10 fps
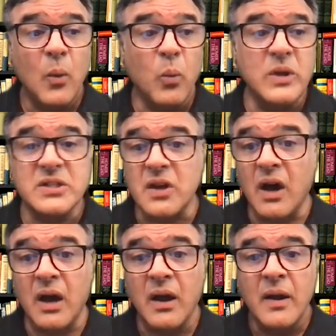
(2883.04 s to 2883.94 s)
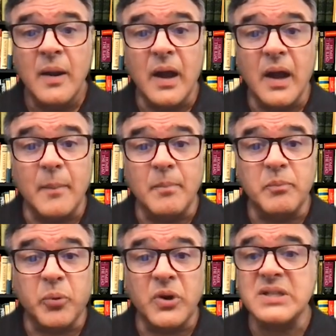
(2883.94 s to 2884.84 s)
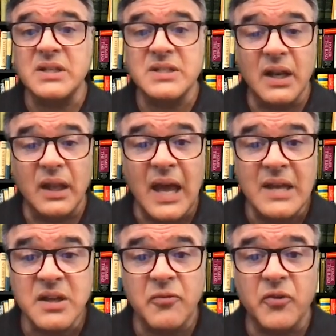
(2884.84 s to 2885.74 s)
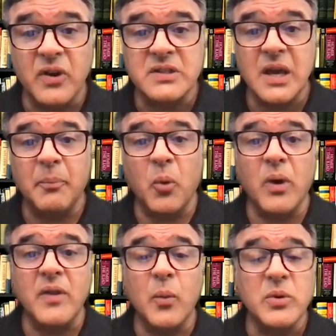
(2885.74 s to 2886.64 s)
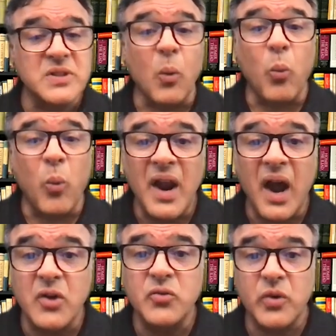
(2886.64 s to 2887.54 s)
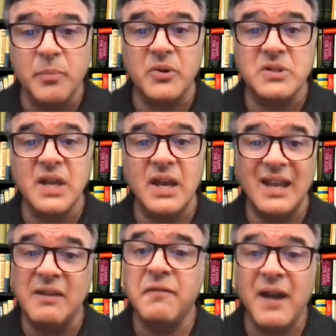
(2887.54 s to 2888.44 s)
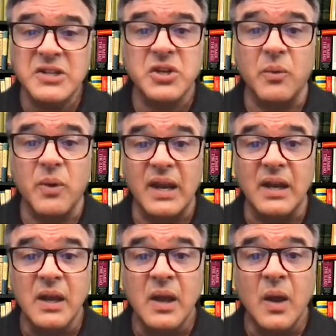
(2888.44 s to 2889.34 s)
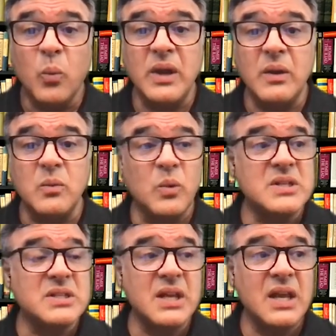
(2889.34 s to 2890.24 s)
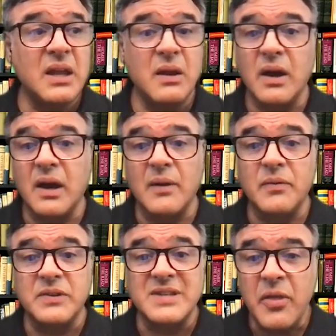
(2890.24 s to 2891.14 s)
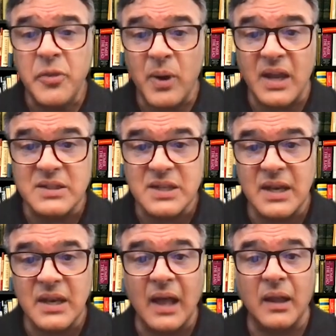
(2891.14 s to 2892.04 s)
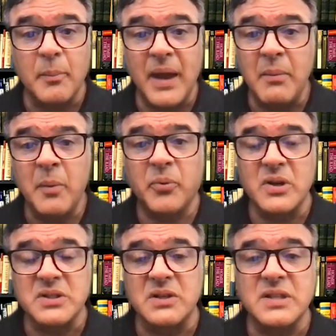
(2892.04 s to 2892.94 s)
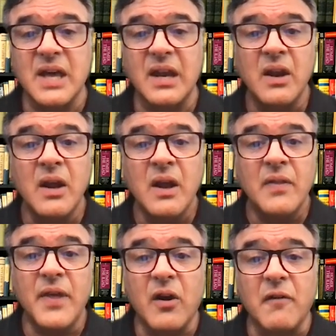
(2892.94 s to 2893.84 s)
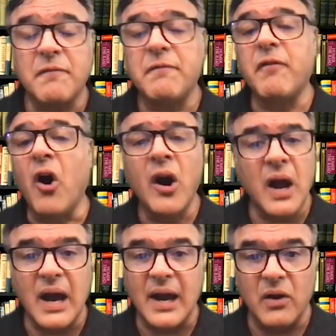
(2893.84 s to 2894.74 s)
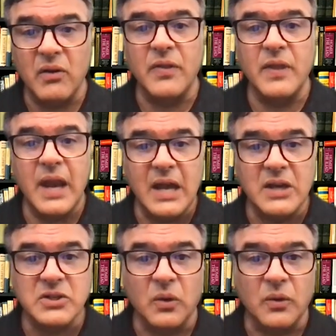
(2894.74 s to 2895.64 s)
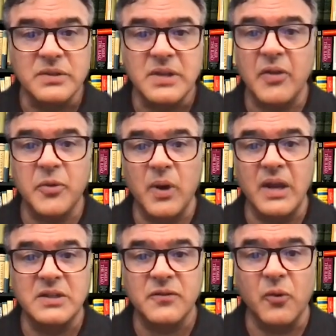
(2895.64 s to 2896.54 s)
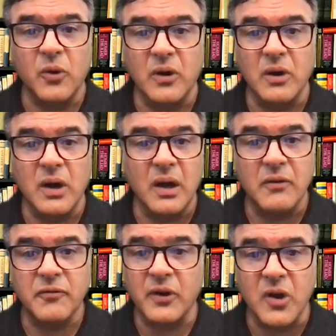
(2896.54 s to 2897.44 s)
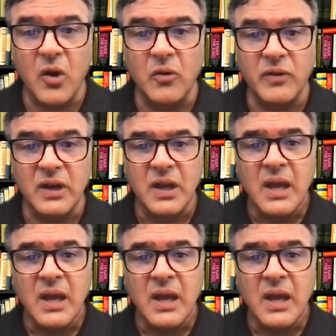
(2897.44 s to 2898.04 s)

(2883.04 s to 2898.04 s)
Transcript: We saw prisons in Alaska, for example, where there was a 100% infection rate. We see death rates in Alabama prisons that are far higher than the national death rates for COVID.